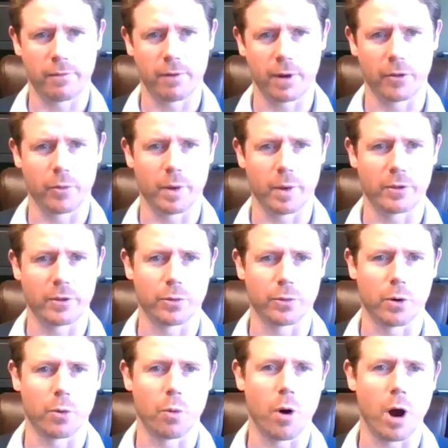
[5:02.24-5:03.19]
fundamental
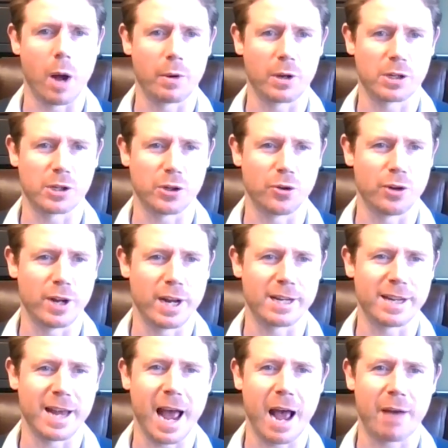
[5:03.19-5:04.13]
requirements that you
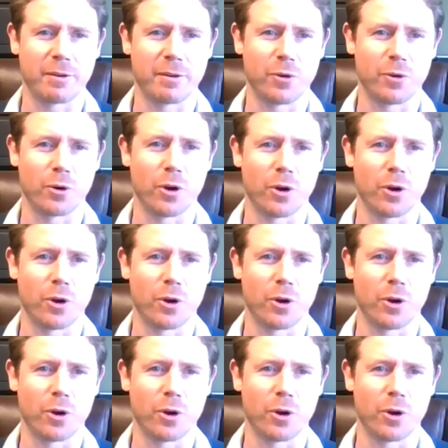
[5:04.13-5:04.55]
need to have if you're